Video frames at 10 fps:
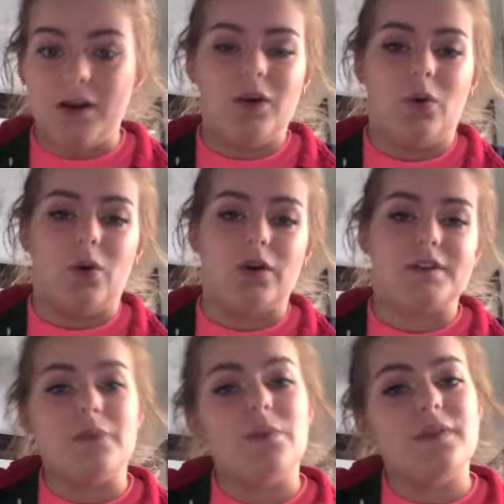Or
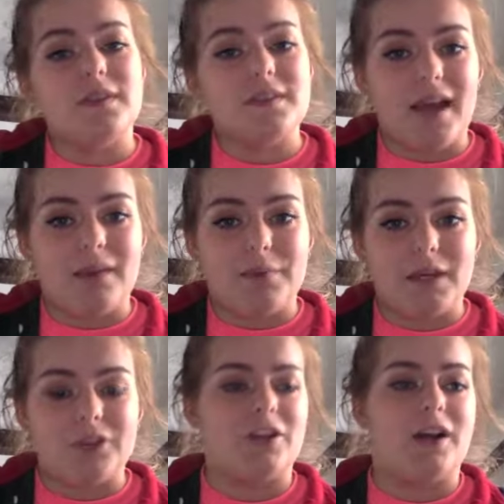same with the sad picture,